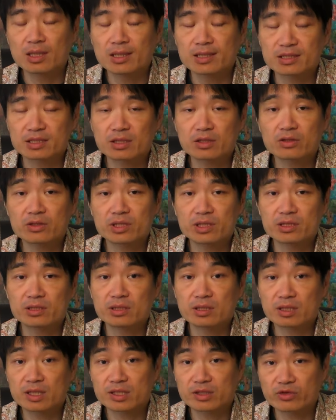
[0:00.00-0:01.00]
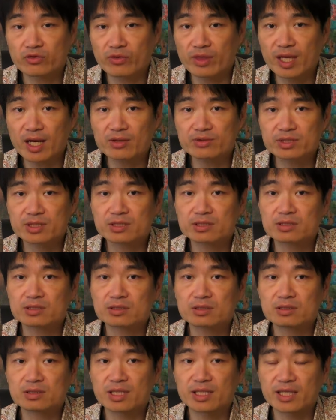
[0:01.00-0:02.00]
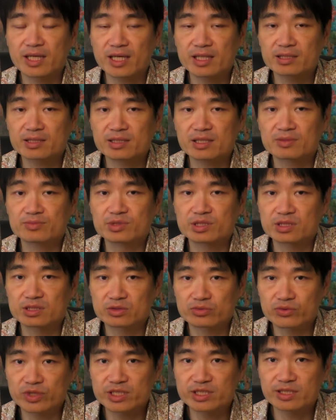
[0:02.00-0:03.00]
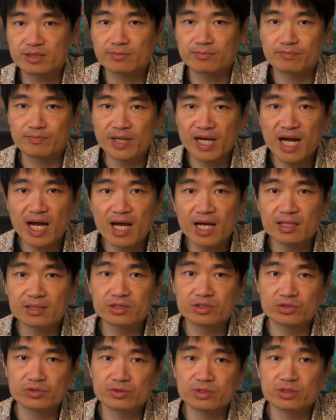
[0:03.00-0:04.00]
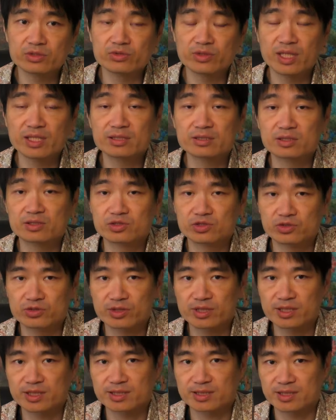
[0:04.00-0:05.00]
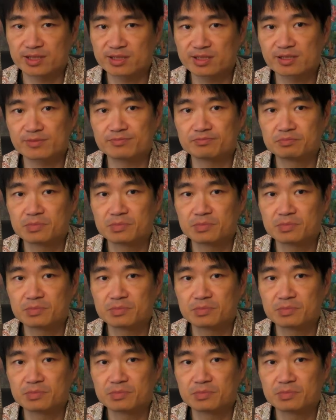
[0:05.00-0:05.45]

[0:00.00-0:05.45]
So in early 2000s, they ended up switching back to the ranked choice system.